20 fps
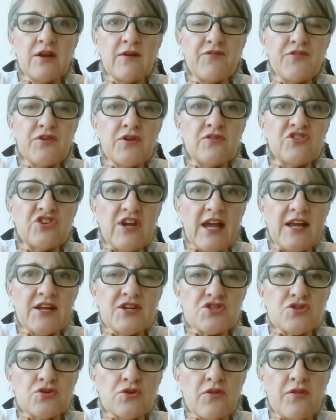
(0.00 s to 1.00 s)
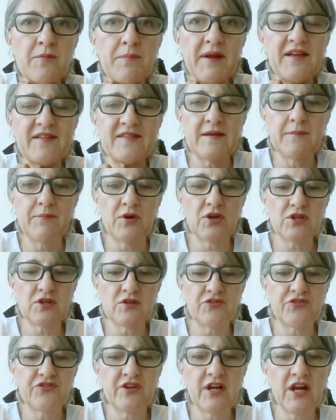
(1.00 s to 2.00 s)
if you changed all the plastic
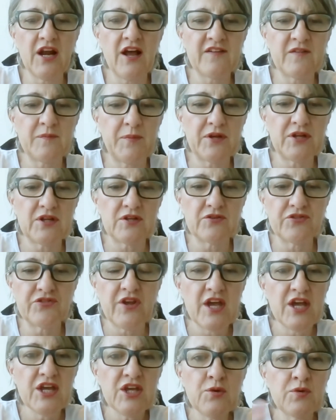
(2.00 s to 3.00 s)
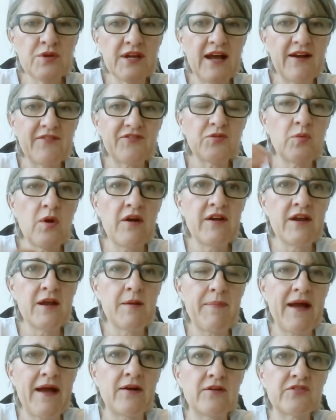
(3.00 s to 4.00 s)
bottles to glass bottles, you wouldn't have to worry
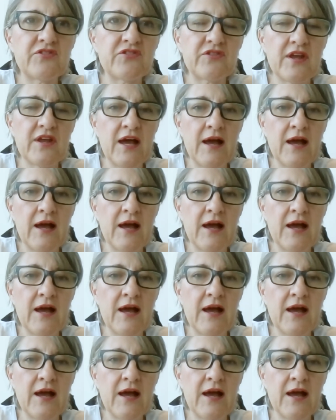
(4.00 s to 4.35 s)
about